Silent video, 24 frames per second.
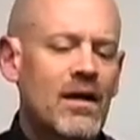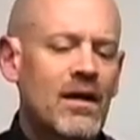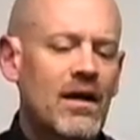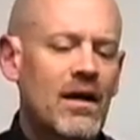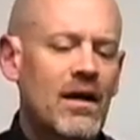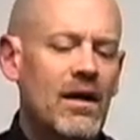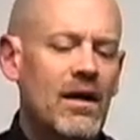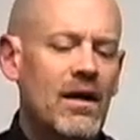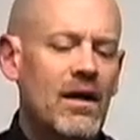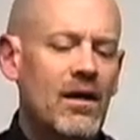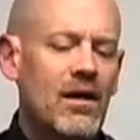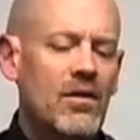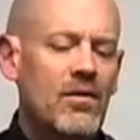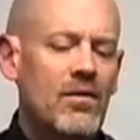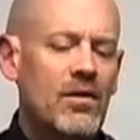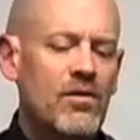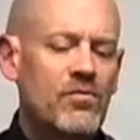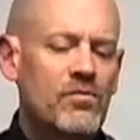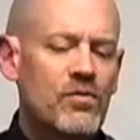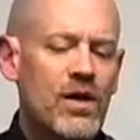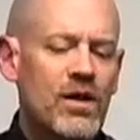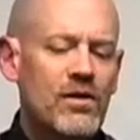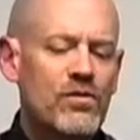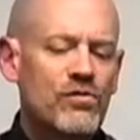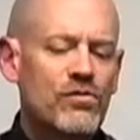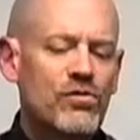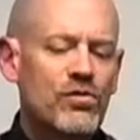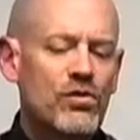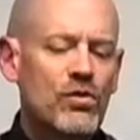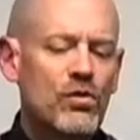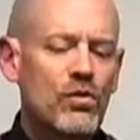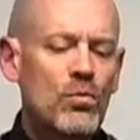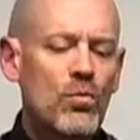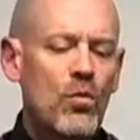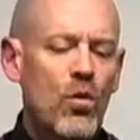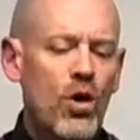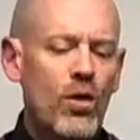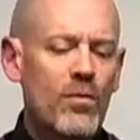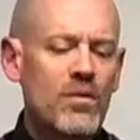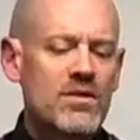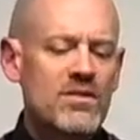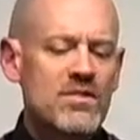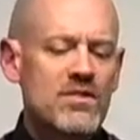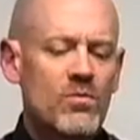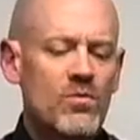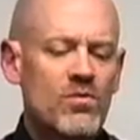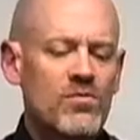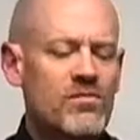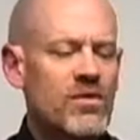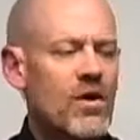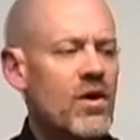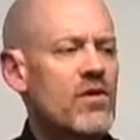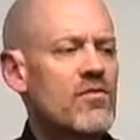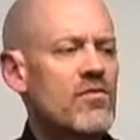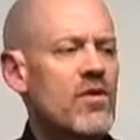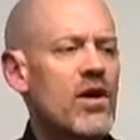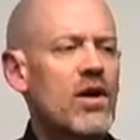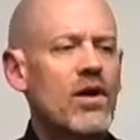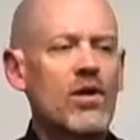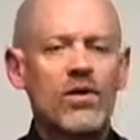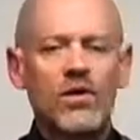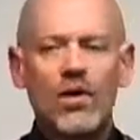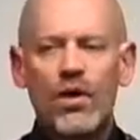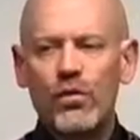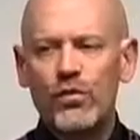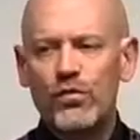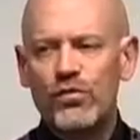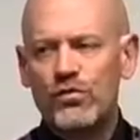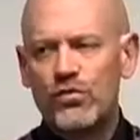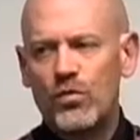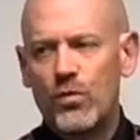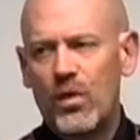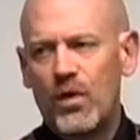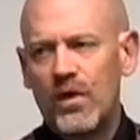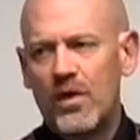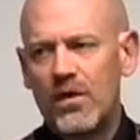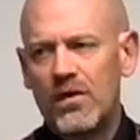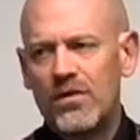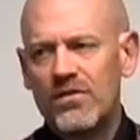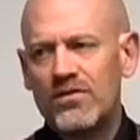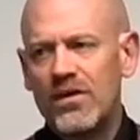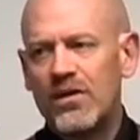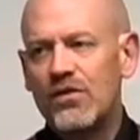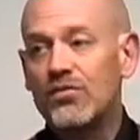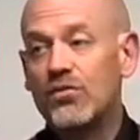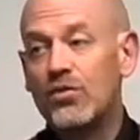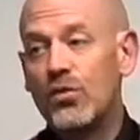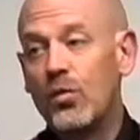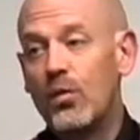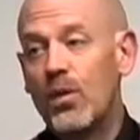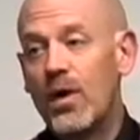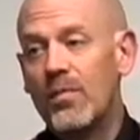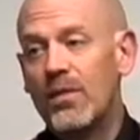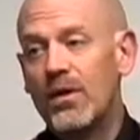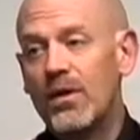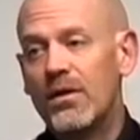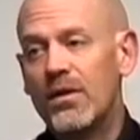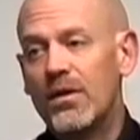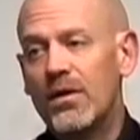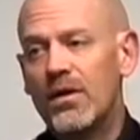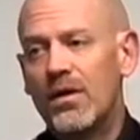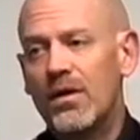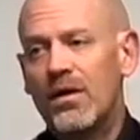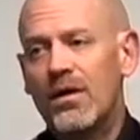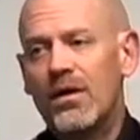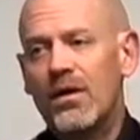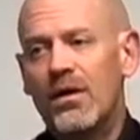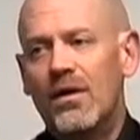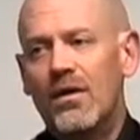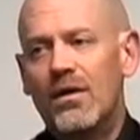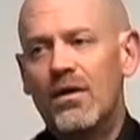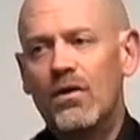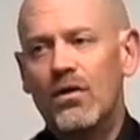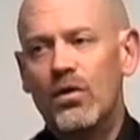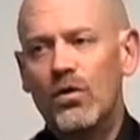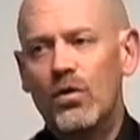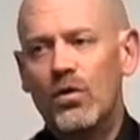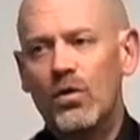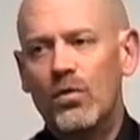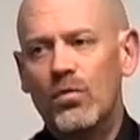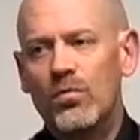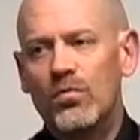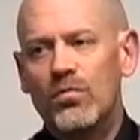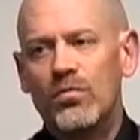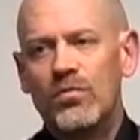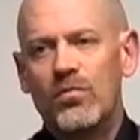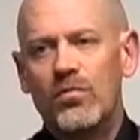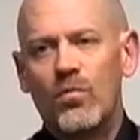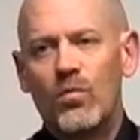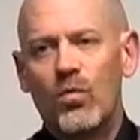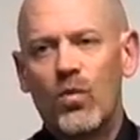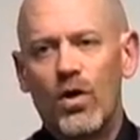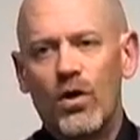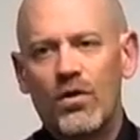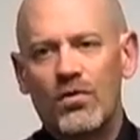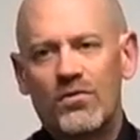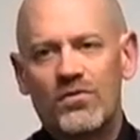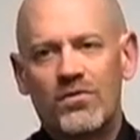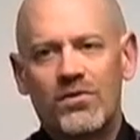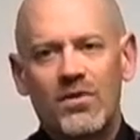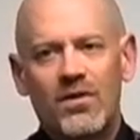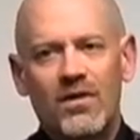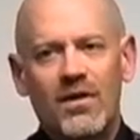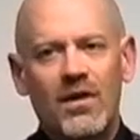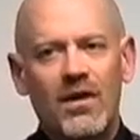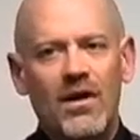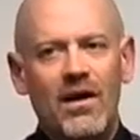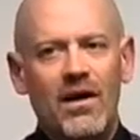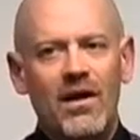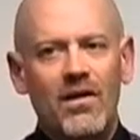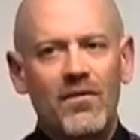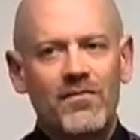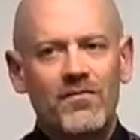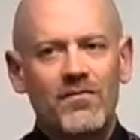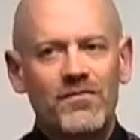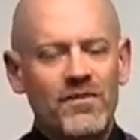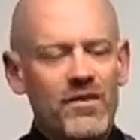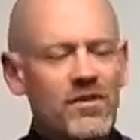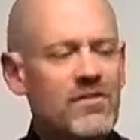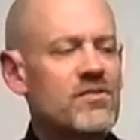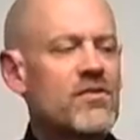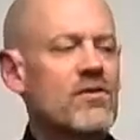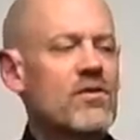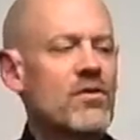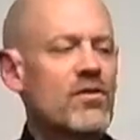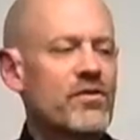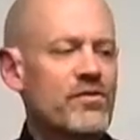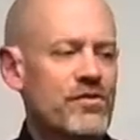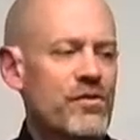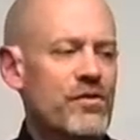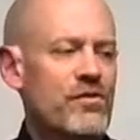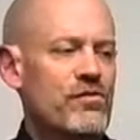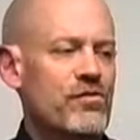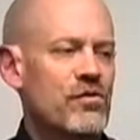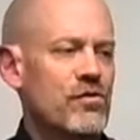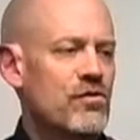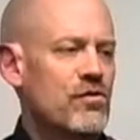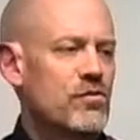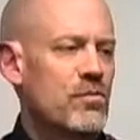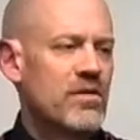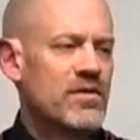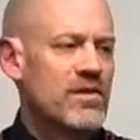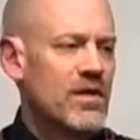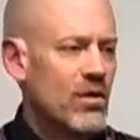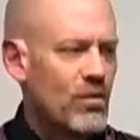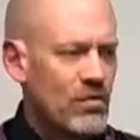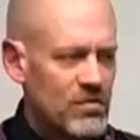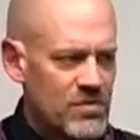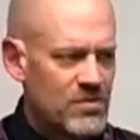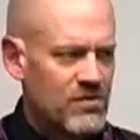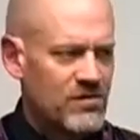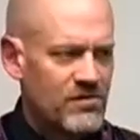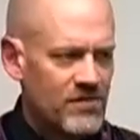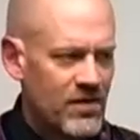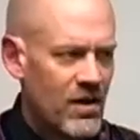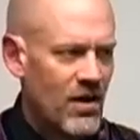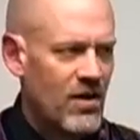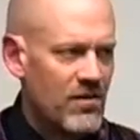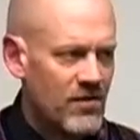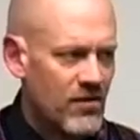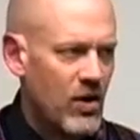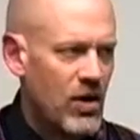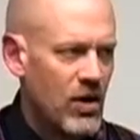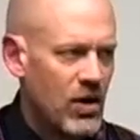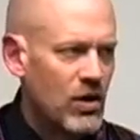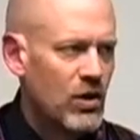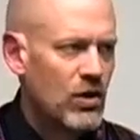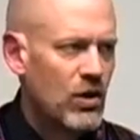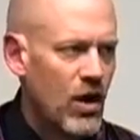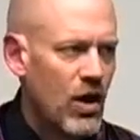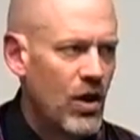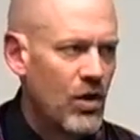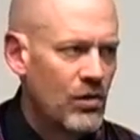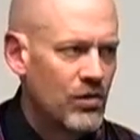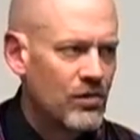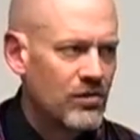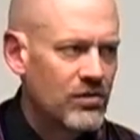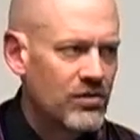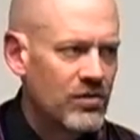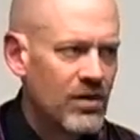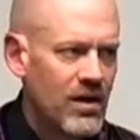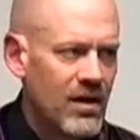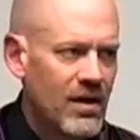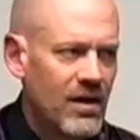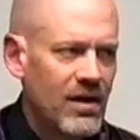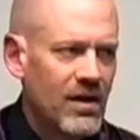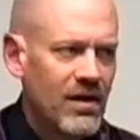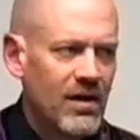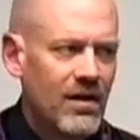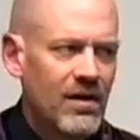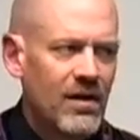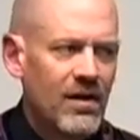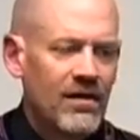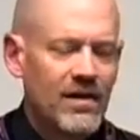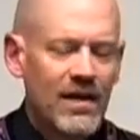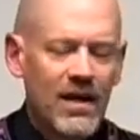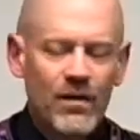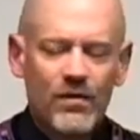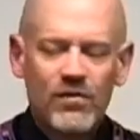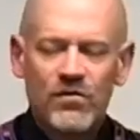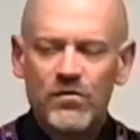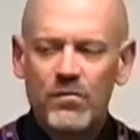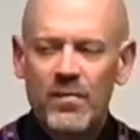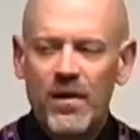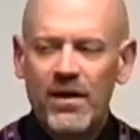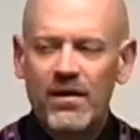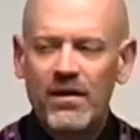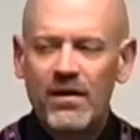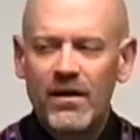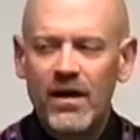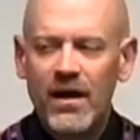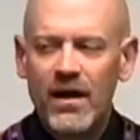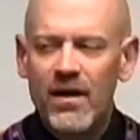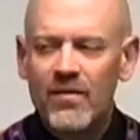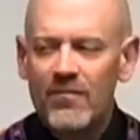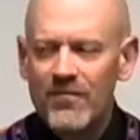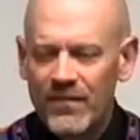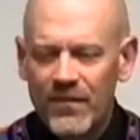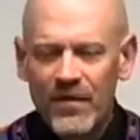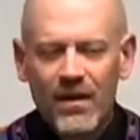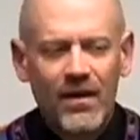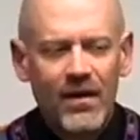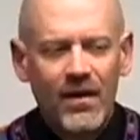Uh, if you had two Mormons that were very, very close to one another, say two women, who weren't uh, physical sisters, but they were just very, very close, they would speculate,